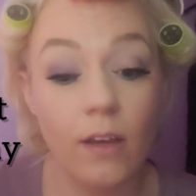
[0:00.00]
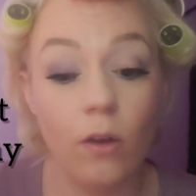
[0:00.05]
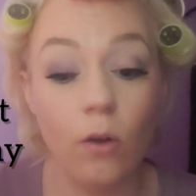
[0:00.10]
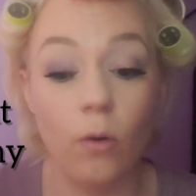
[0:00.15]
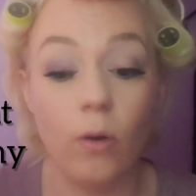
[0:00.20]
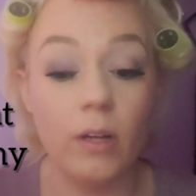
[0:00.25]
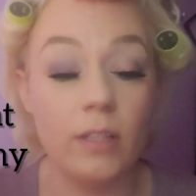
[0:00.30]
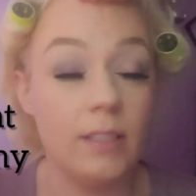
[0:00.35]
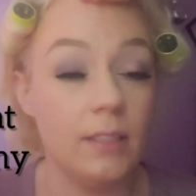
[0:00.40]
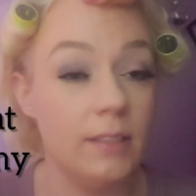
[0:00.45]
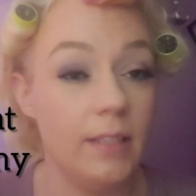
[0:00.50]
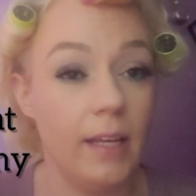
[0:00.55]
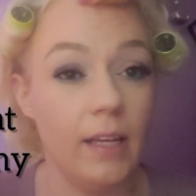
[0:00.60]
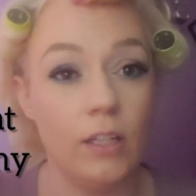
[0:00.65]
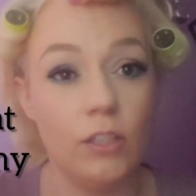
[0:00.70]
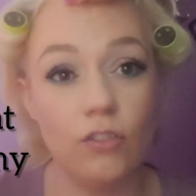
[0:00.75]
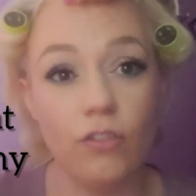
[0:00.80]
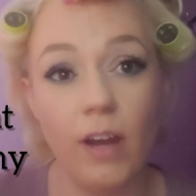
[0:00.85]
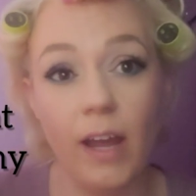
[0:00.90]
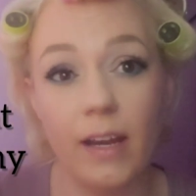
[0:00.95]
or to take a
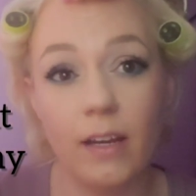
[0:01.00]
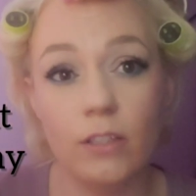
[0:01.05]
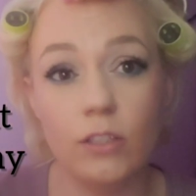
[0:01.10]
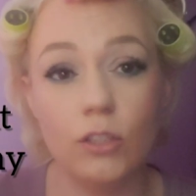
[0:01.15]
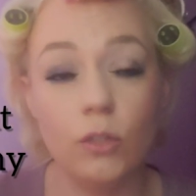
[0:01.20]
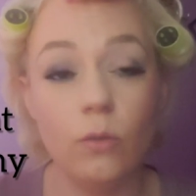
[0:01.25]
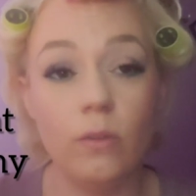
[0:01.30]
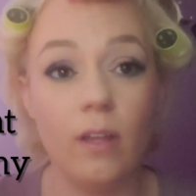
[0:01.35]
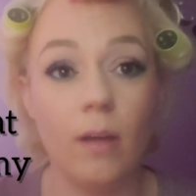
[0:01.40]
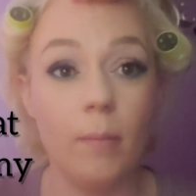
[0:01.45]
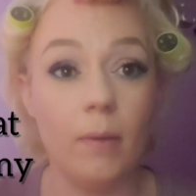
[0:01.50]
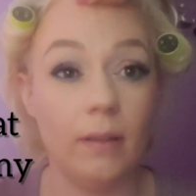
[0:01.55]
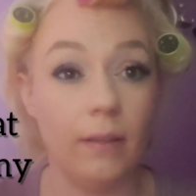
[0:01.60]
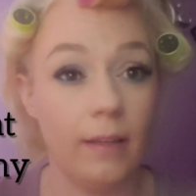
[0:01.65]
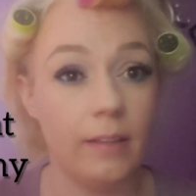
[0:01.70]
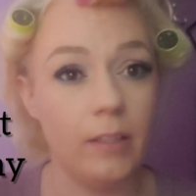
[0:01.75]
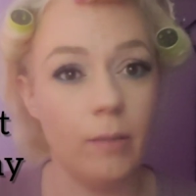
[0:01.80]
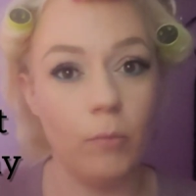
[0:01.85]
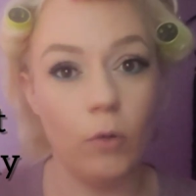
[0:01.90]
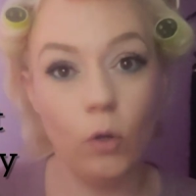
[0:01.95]
dryer to them and
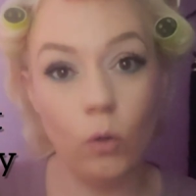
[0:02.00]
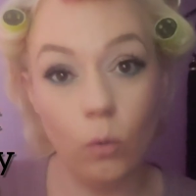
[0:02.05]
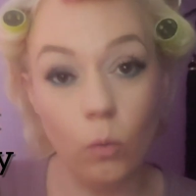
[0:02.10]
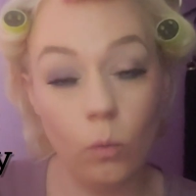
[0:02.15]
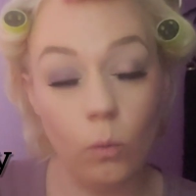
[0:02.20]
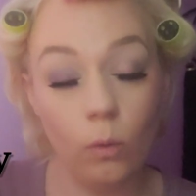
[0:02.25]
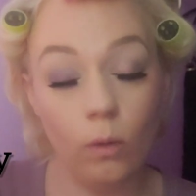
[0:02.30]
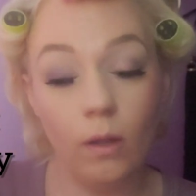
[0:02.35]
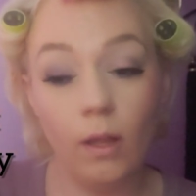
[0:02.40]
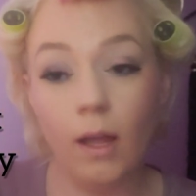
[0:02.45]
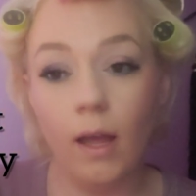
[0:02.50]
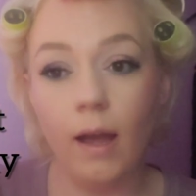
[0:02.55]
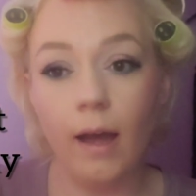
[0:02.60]
let them cool,